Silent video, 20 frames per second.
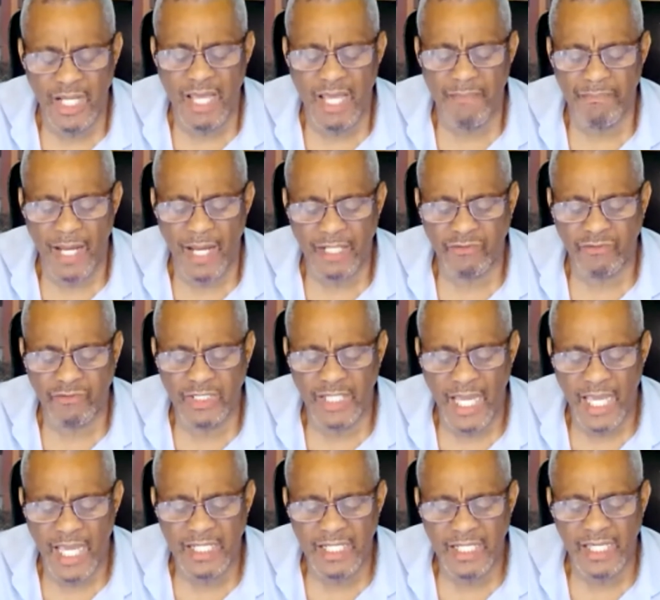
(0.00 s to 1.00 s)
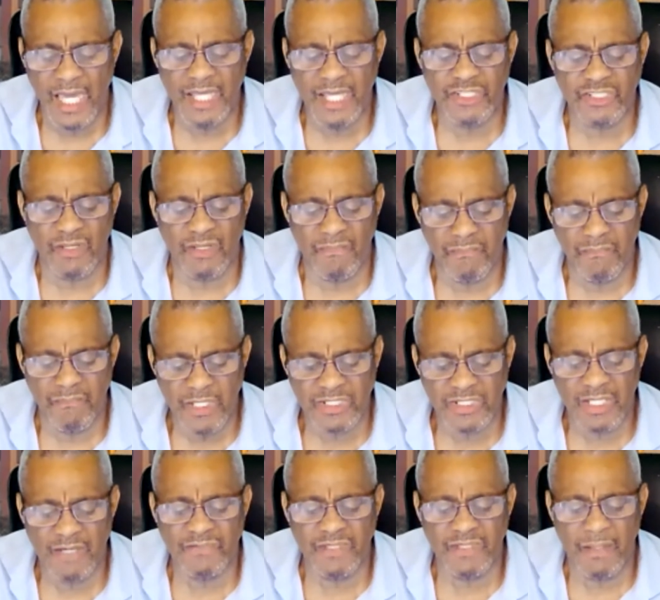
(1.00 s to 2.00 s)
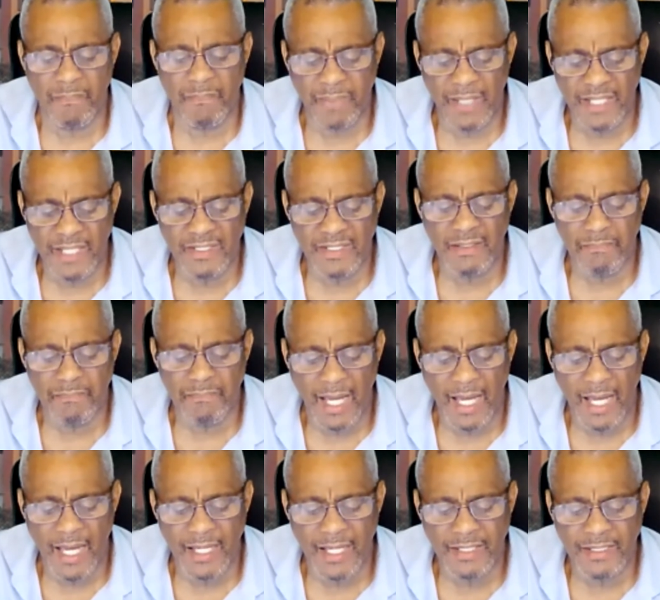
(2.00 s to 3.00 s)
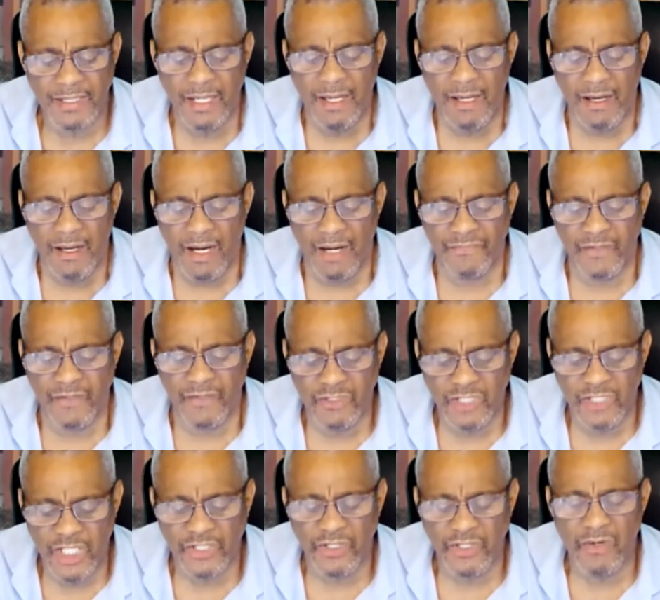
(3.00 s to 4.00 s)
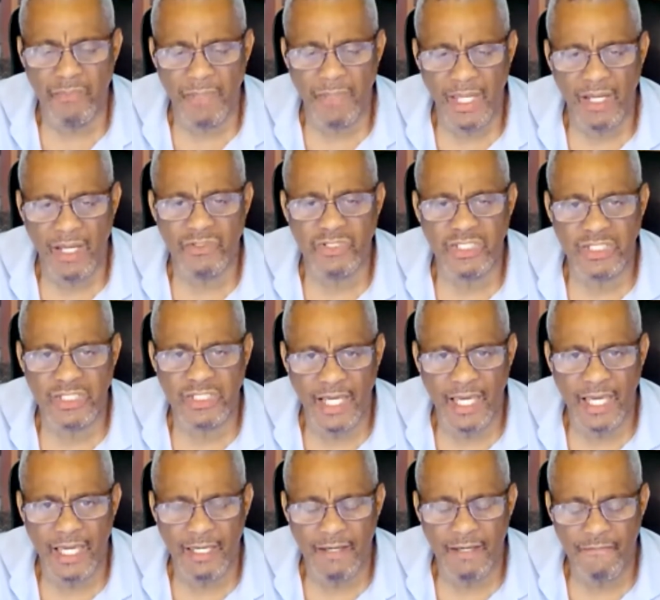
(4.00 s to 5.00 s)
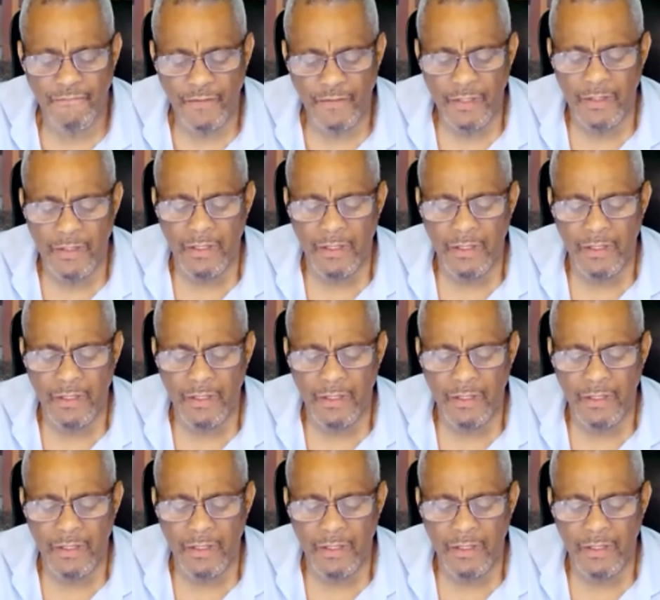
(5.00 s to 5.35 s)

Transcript: and by creating a submissive, dependent mind of the nigger male slave,